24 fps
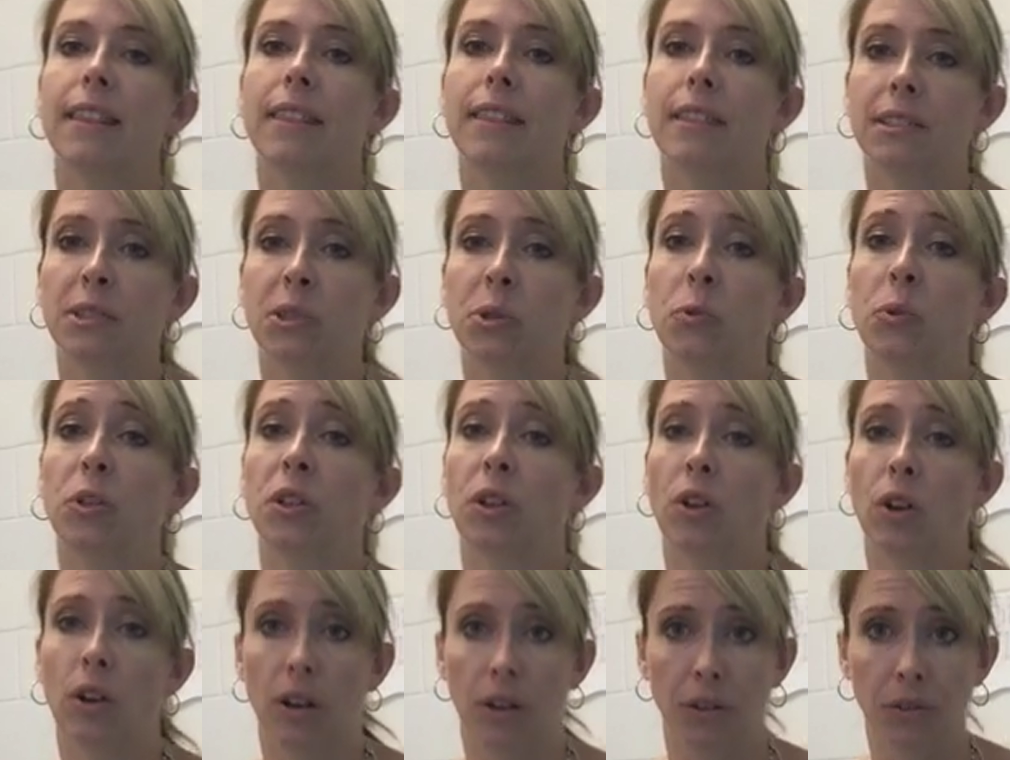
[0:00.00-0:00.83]
this
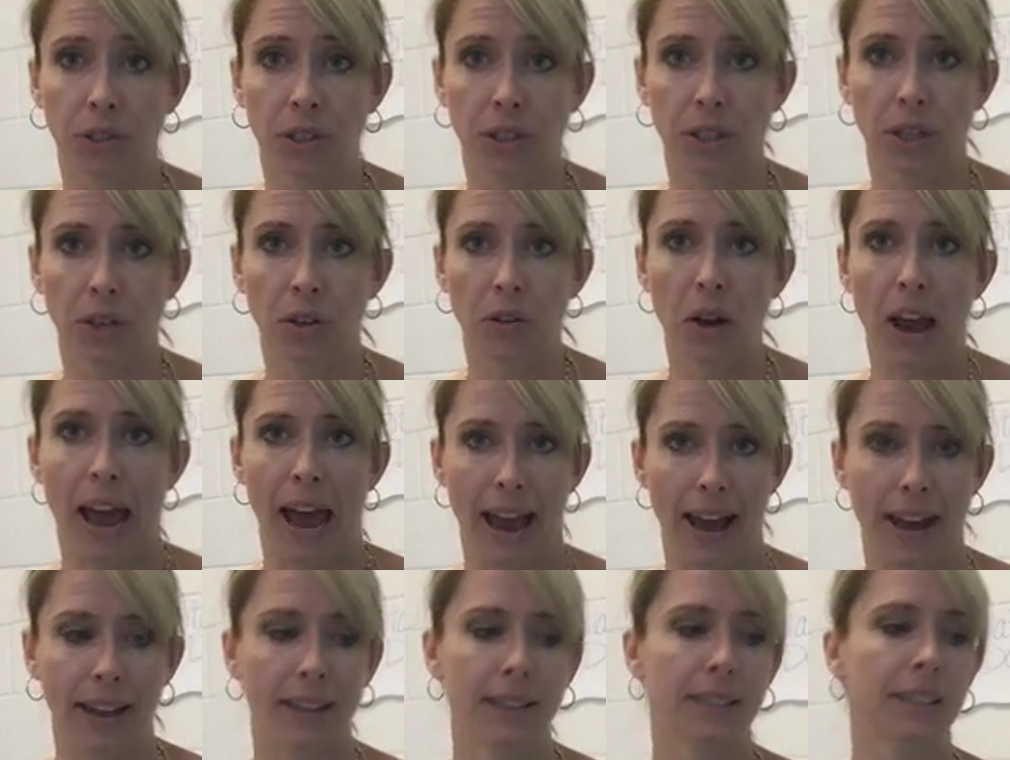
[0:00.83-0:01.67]
one also
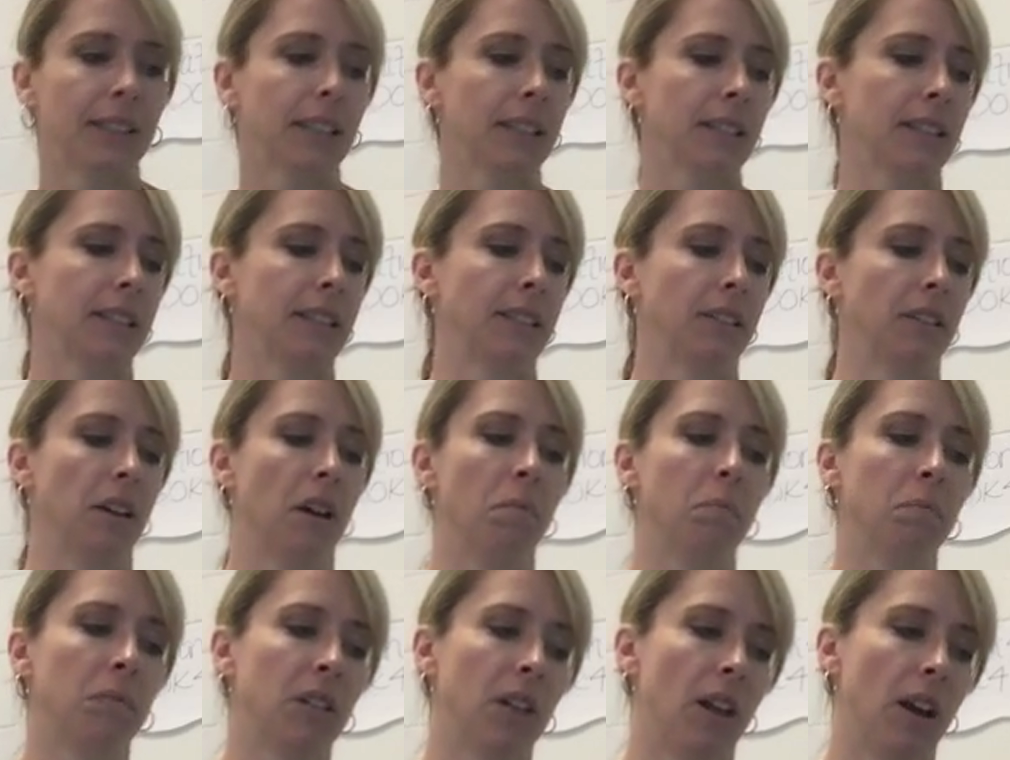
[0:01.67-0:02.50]
has
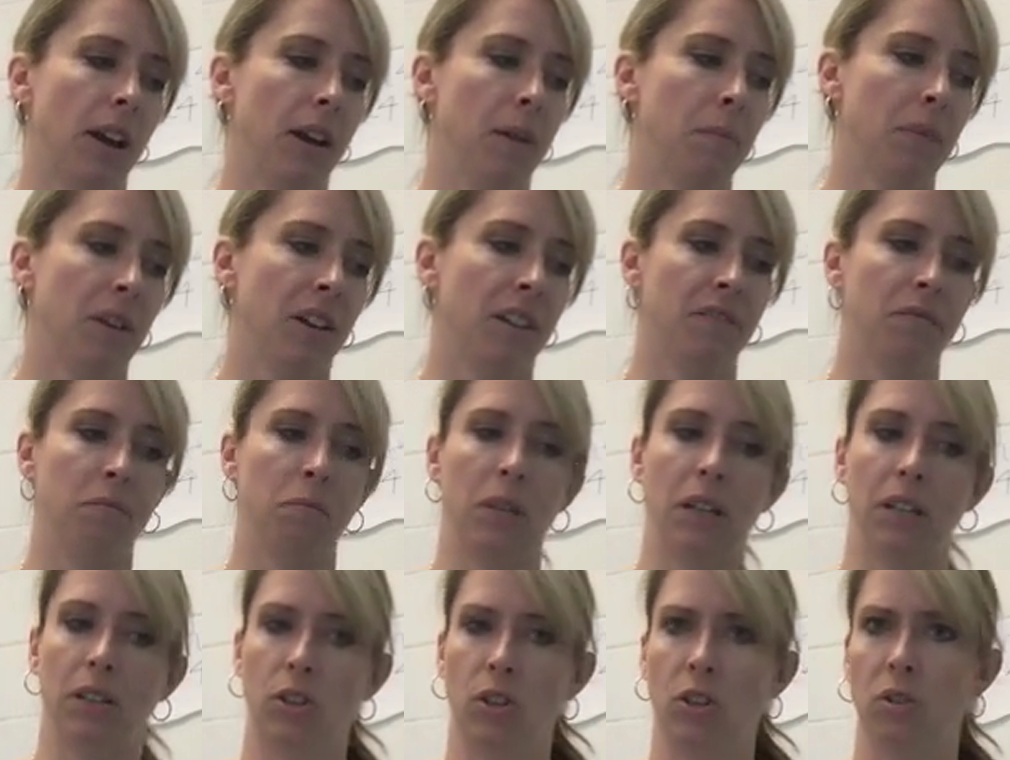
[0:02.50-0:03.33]
some type of
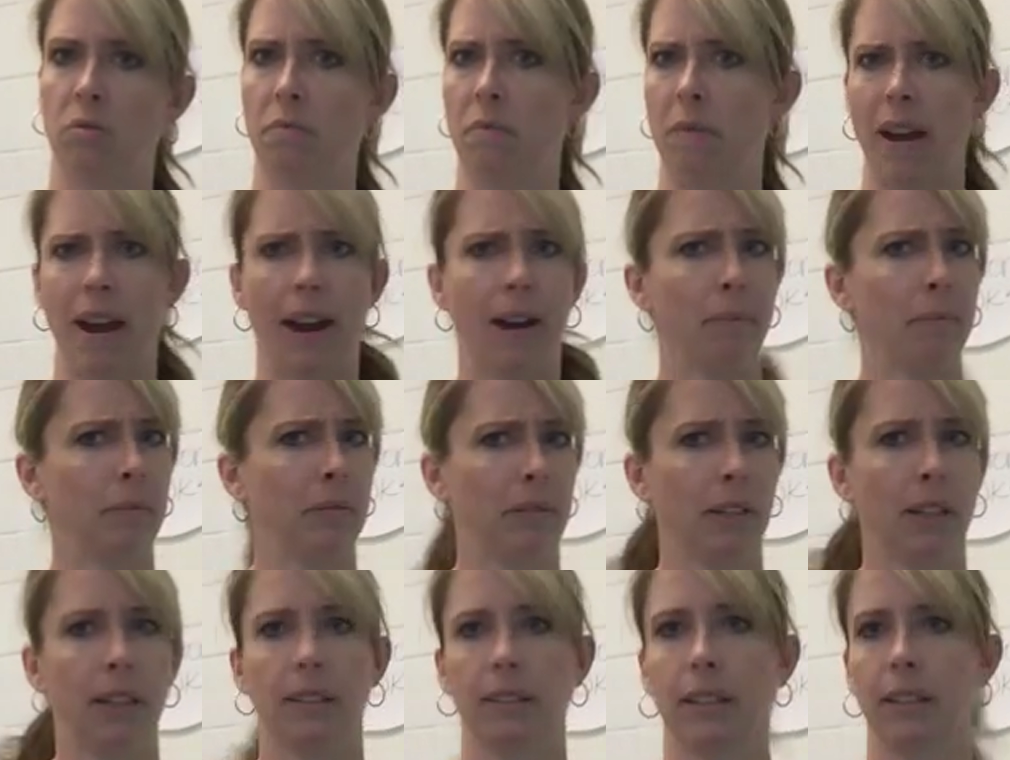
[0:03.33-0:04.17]
menu map
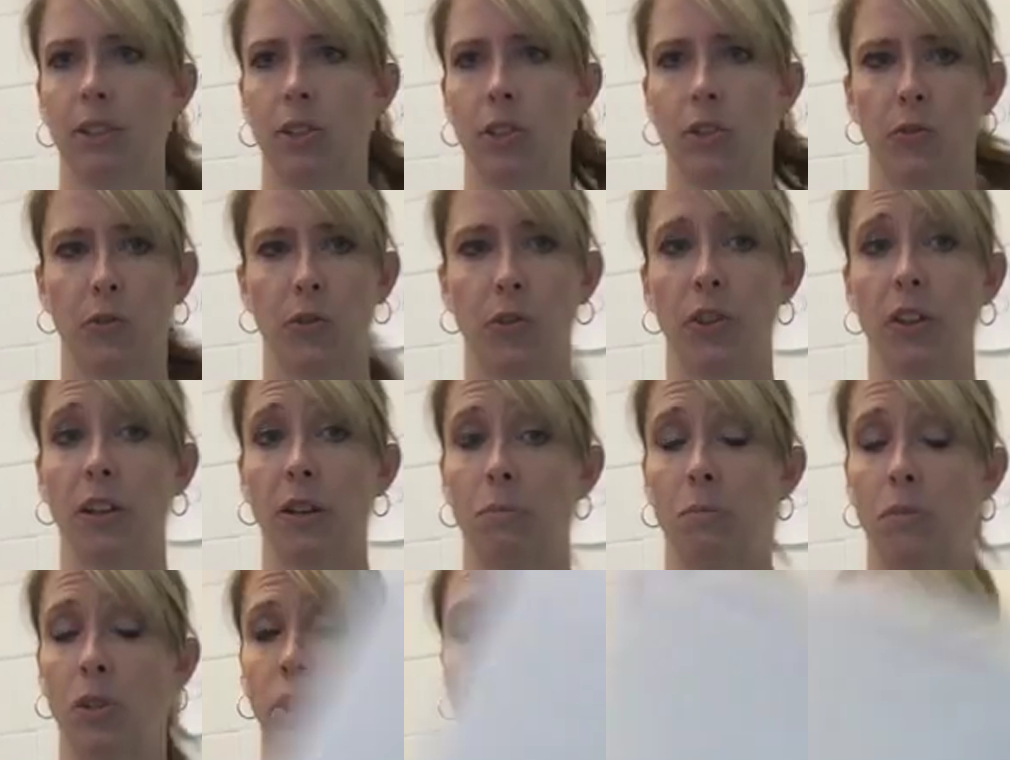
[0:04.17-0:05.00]
playlist for
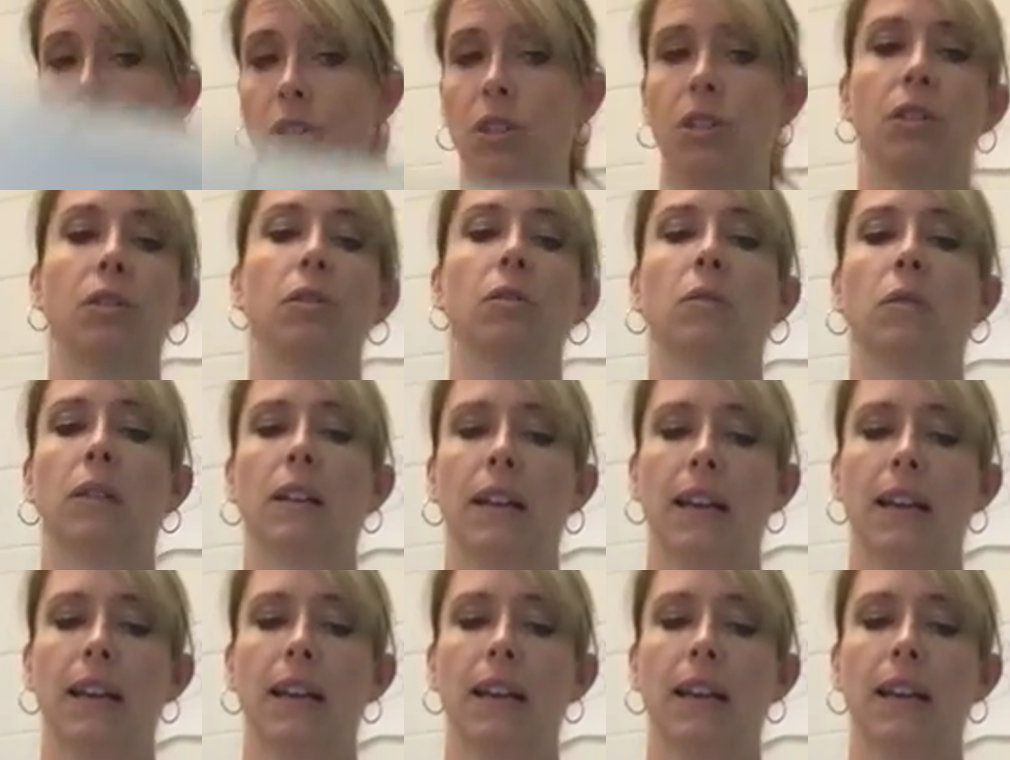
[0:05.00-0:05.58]
them to do.